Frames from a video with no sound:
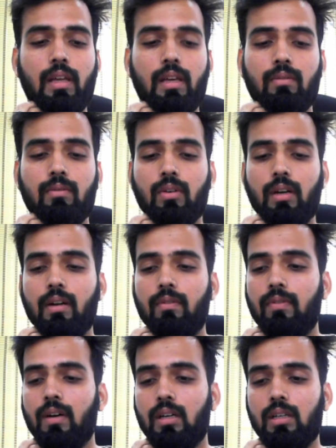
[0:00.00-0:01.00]
like for
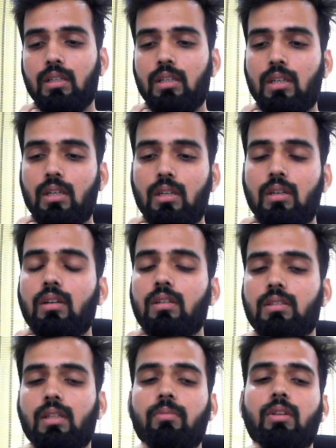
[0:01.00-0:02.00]
alpha or
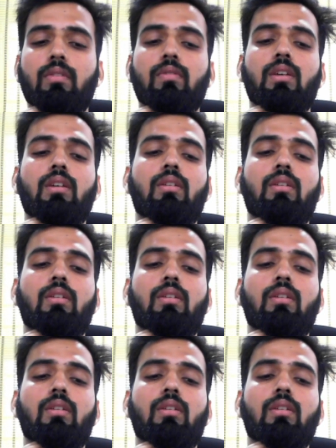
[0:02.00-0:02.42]
something,